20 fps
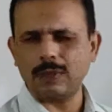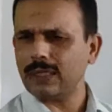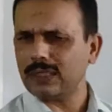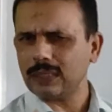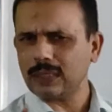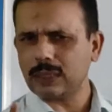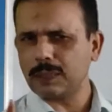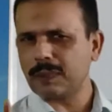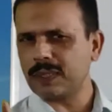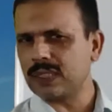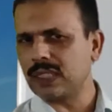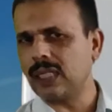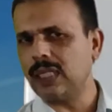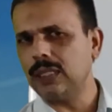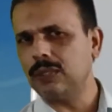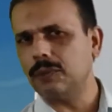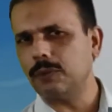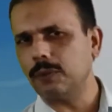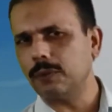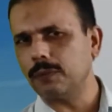What is the
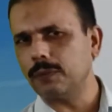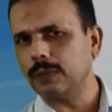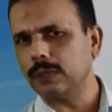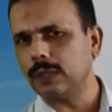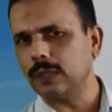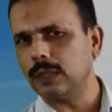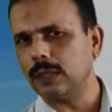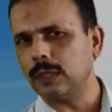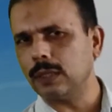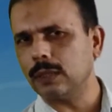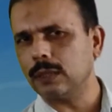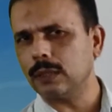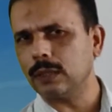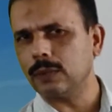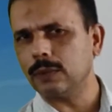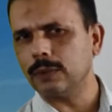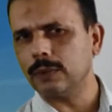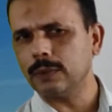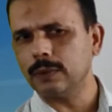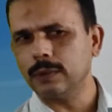speciality of
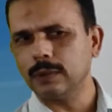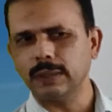Tarun?